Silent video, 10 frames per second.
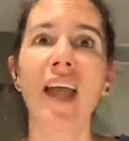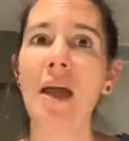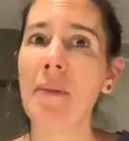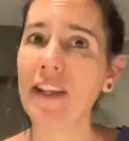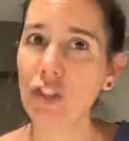
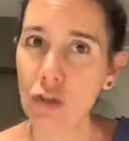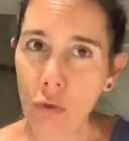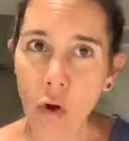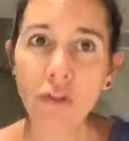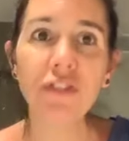am I
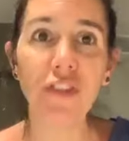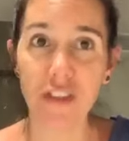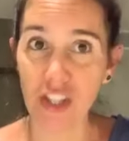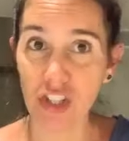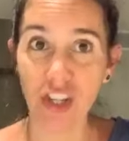too old for
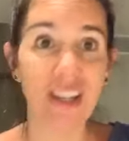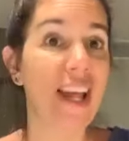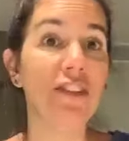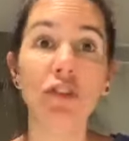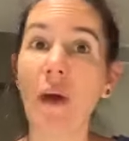this shit?
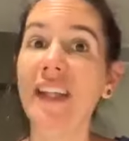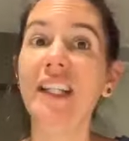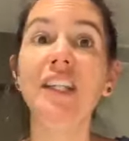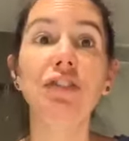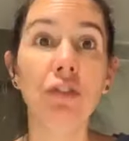And do I
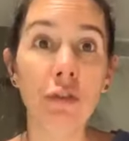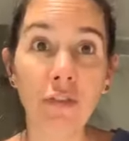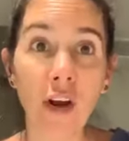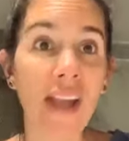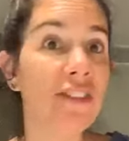need new
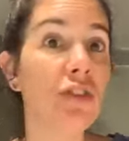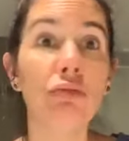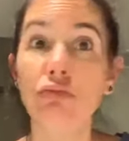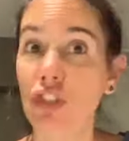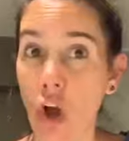friends
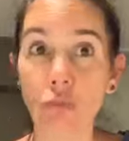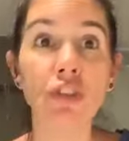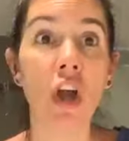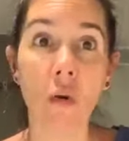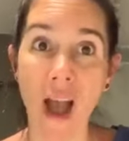who
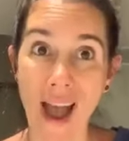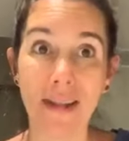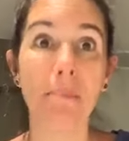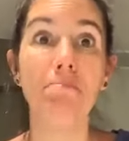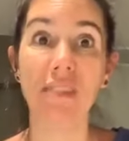don't know how
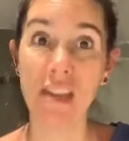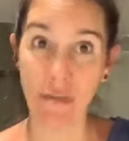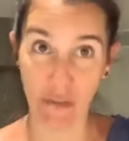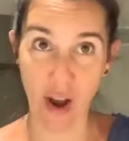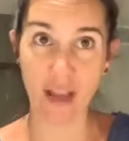to be
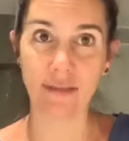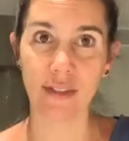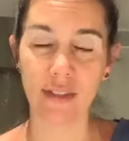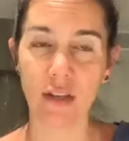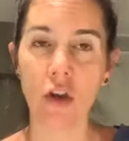
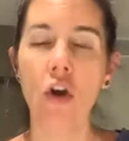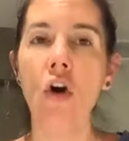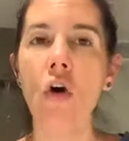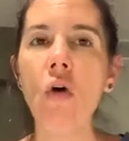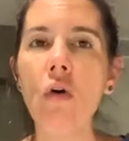friends?
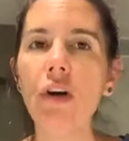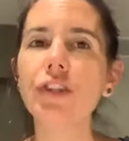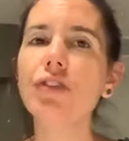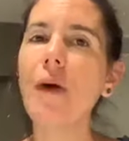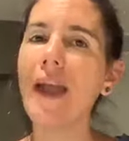Or
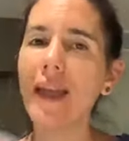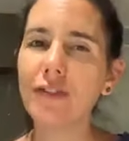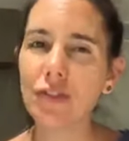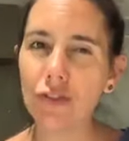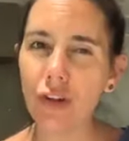do I
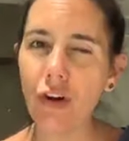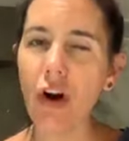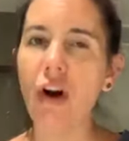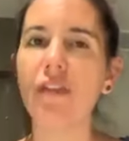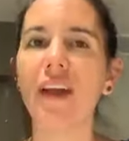answer the
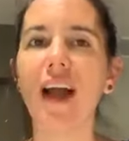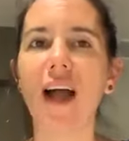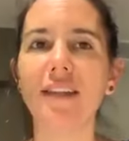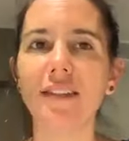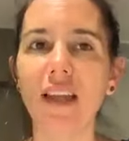call that
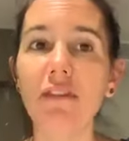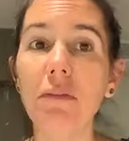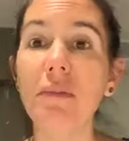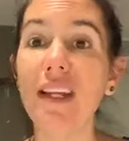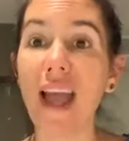God has
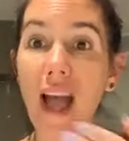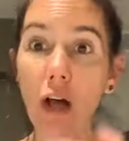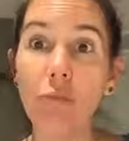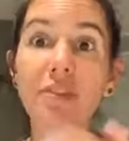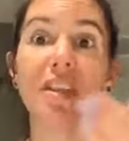given me to
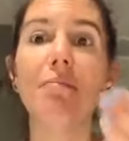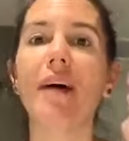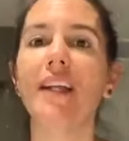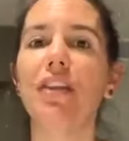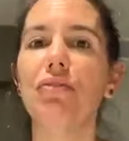help
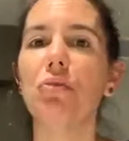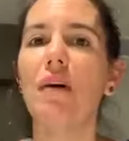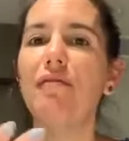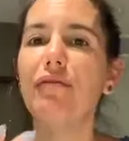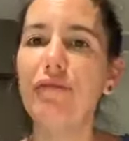somebody through
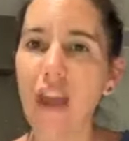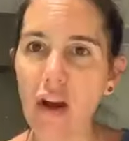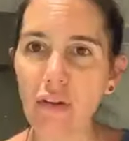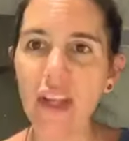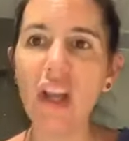a
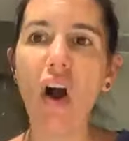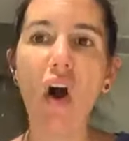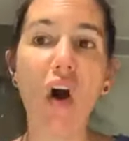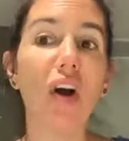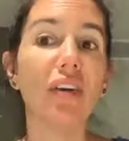very
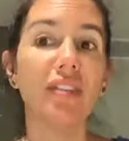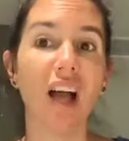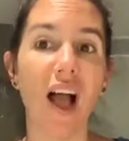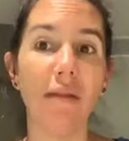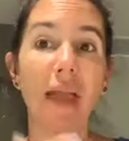hard
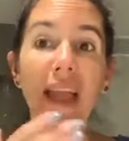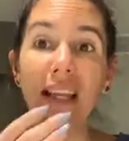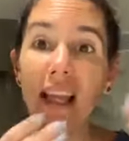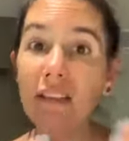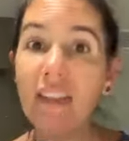time?
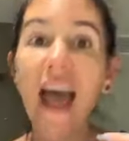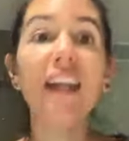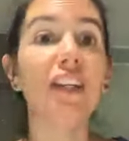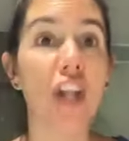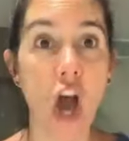And in
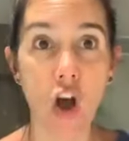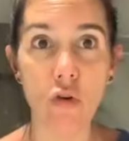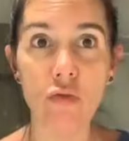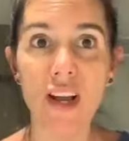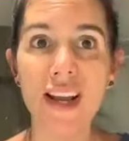that
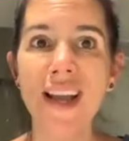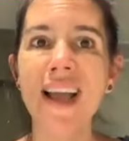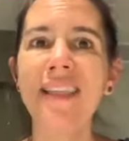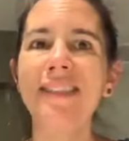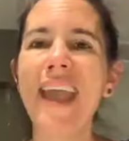no,
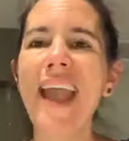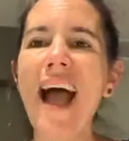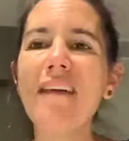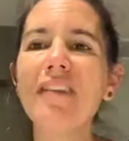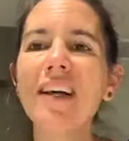they
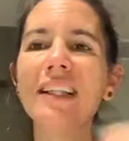have